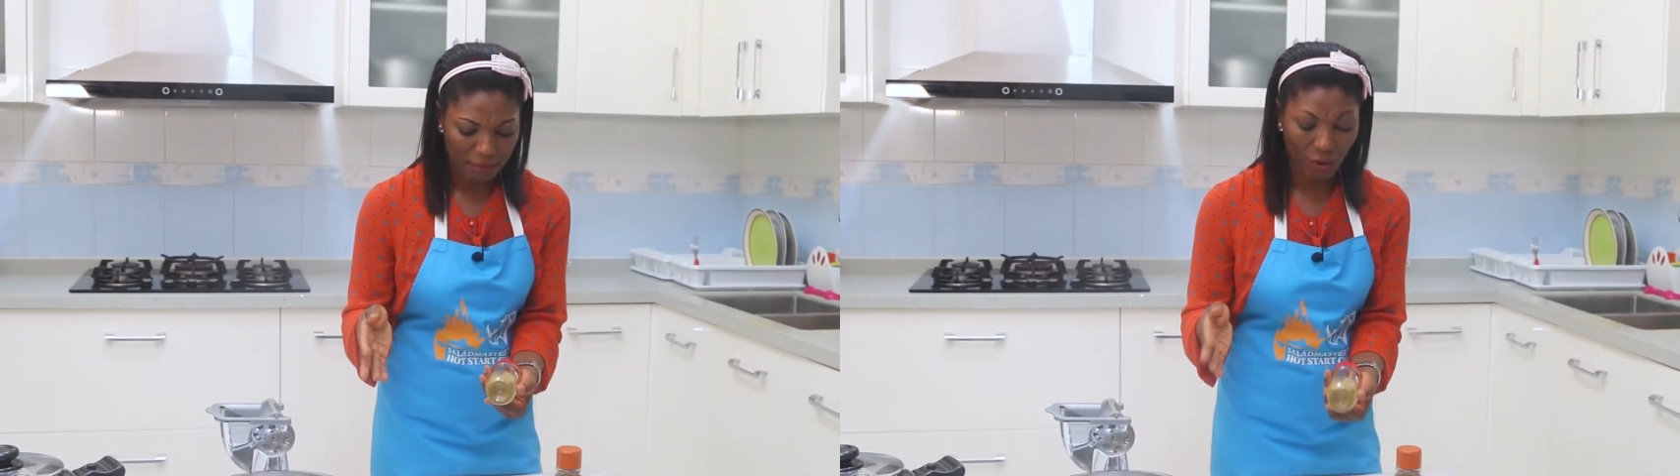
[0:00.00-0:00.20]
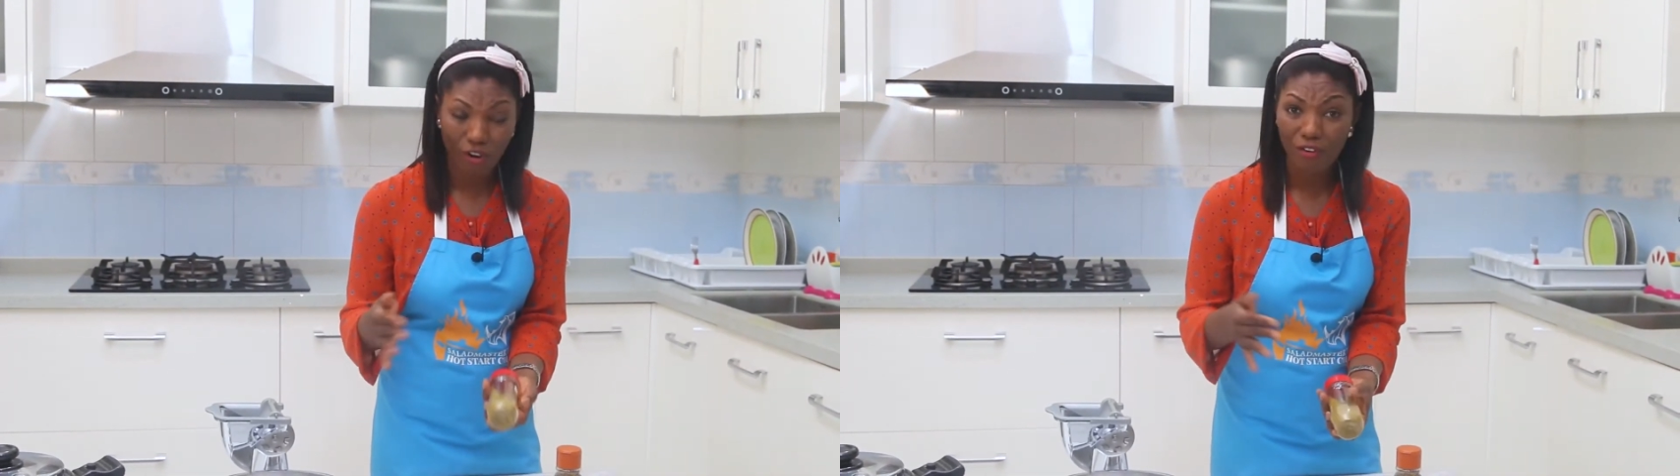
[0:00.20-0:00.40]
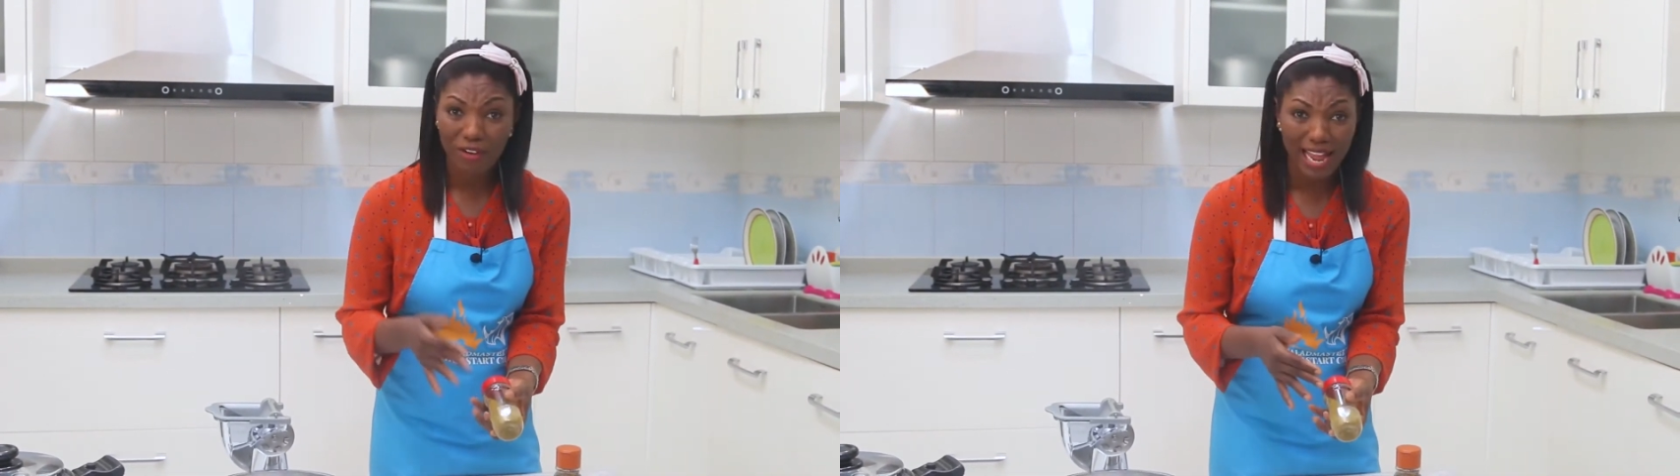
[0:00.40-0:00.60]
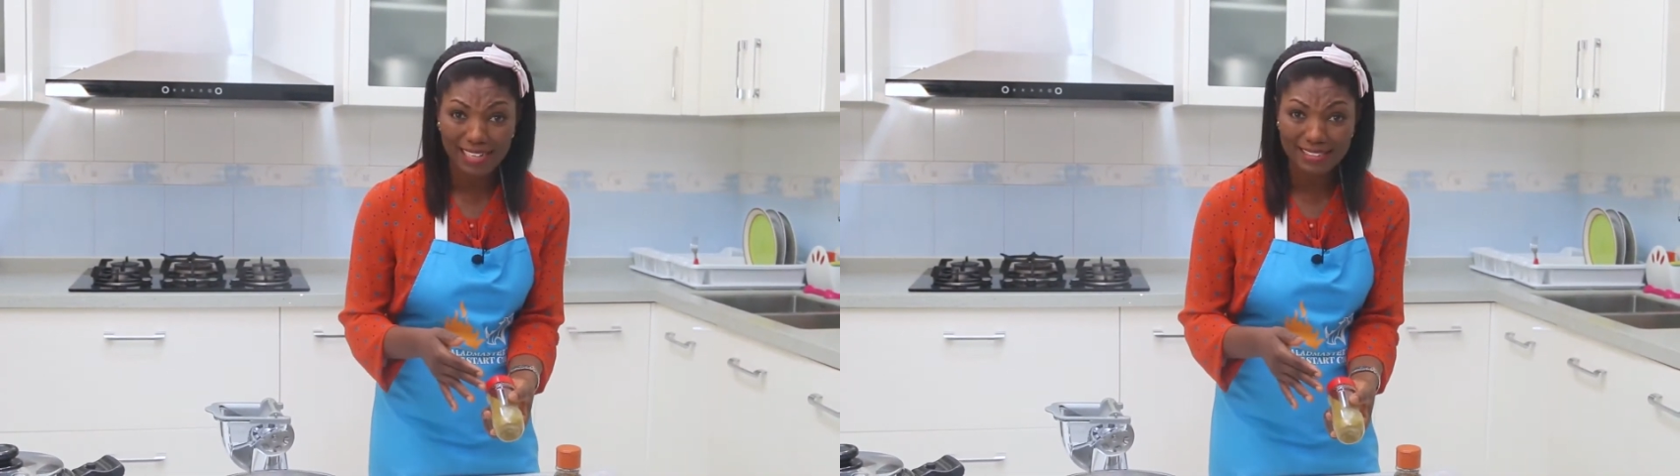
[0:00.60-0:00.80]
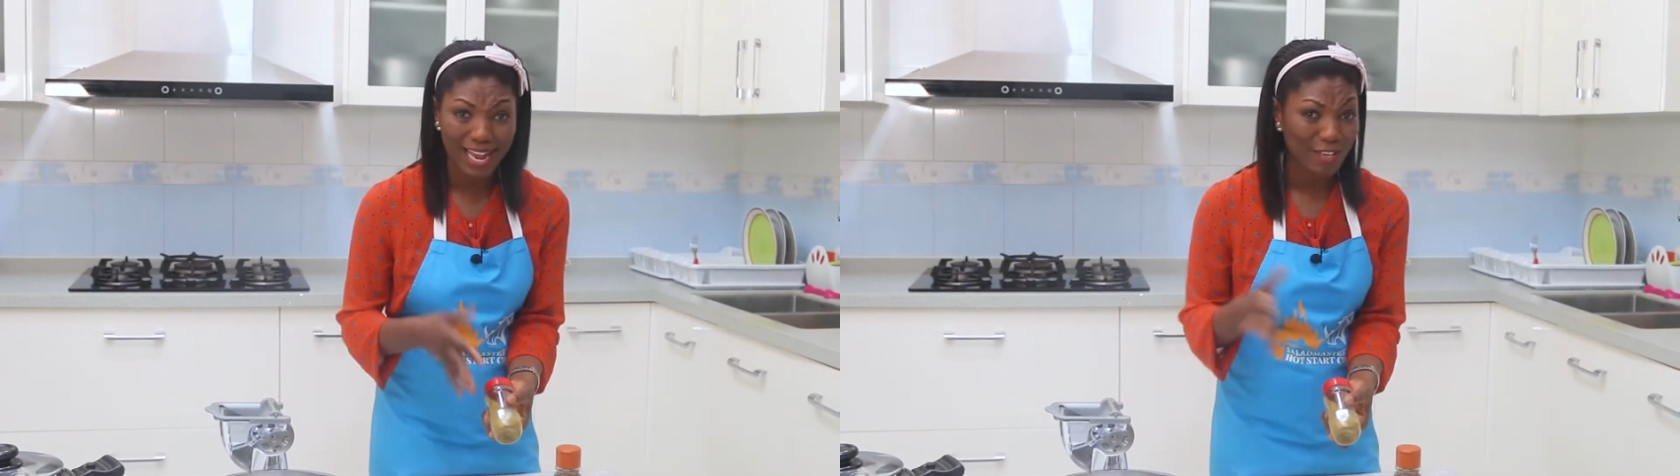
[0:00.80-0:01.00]

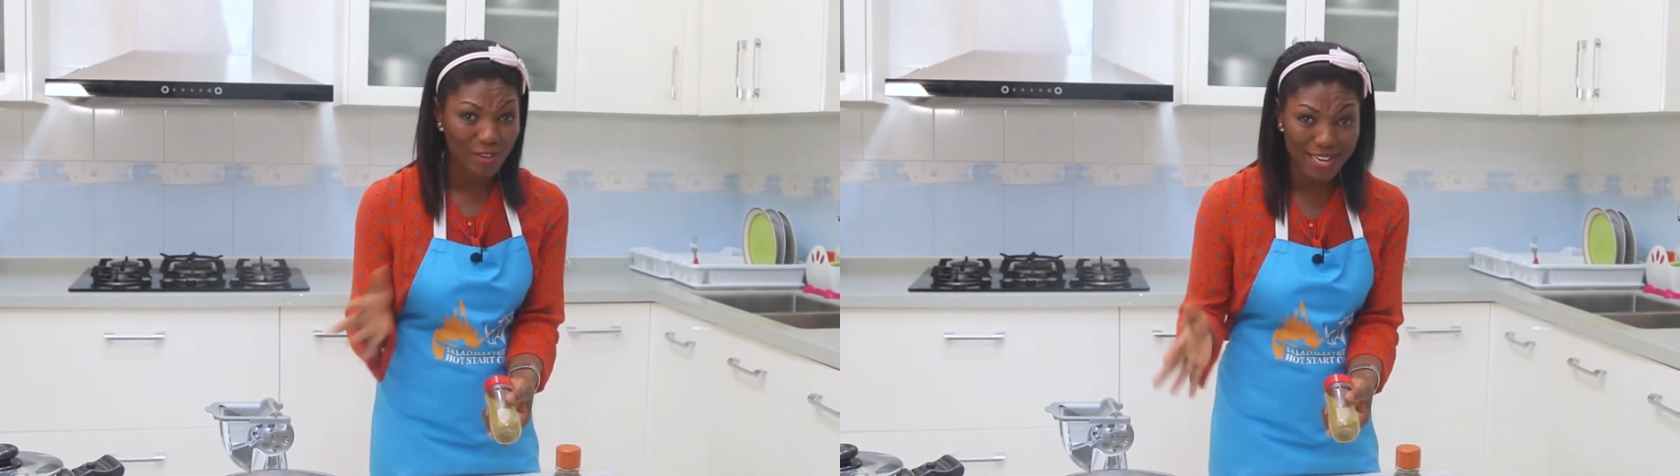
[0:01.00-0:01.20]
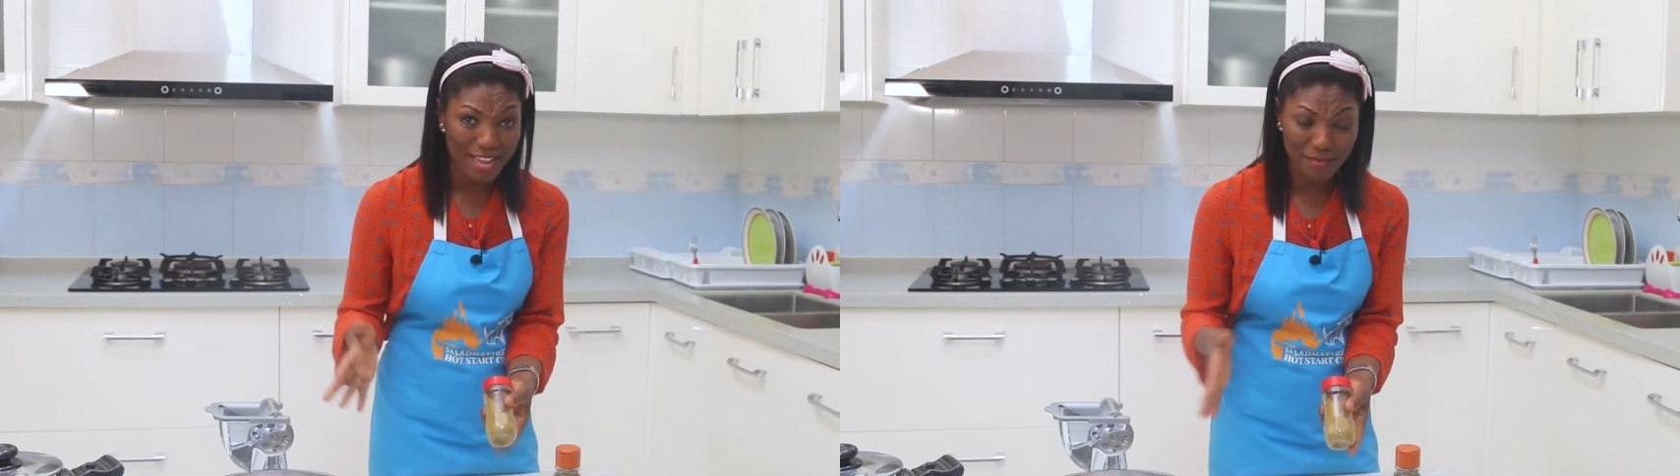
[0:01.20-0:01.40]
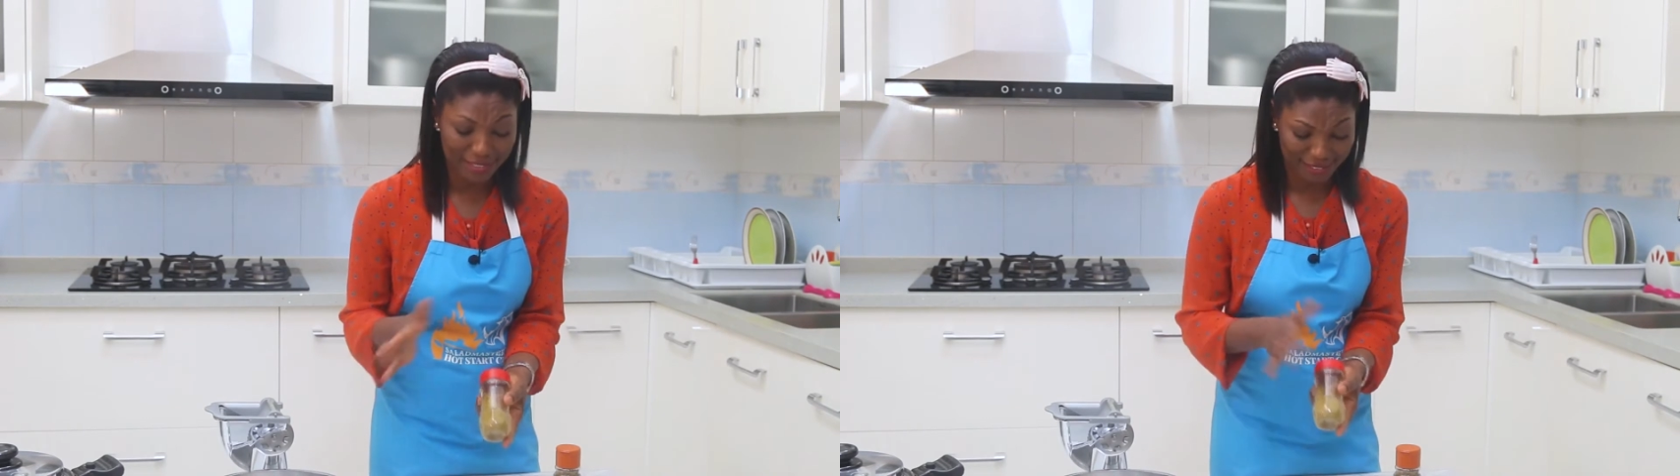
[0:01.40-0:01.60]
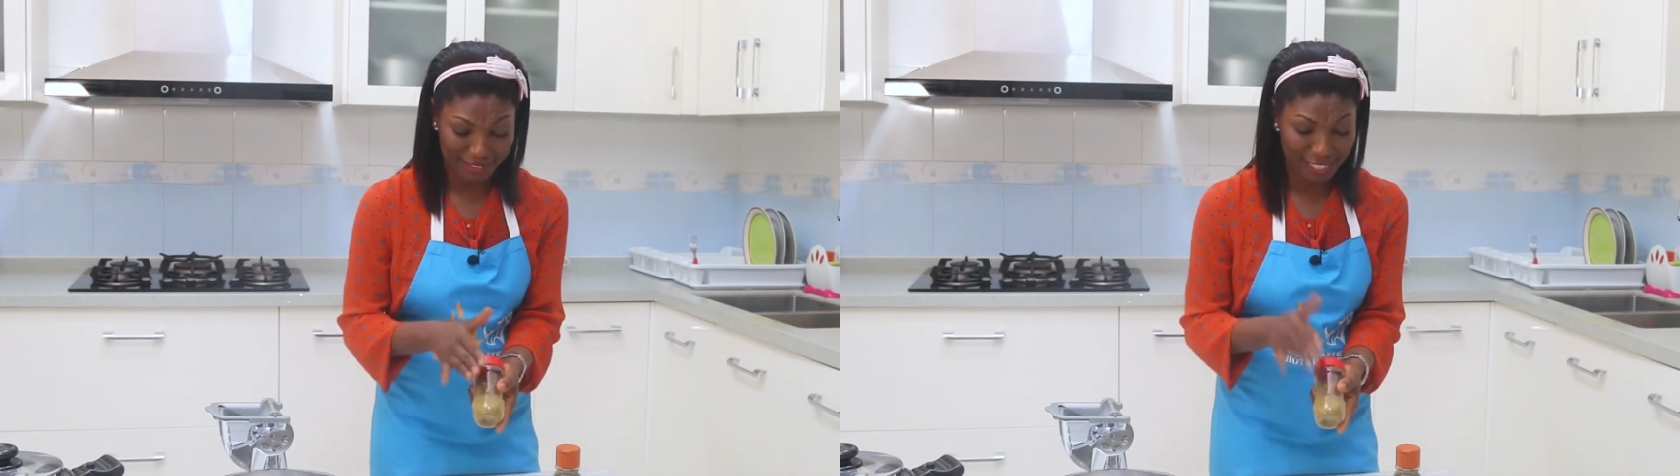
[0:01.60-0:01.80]
coriander, you name it,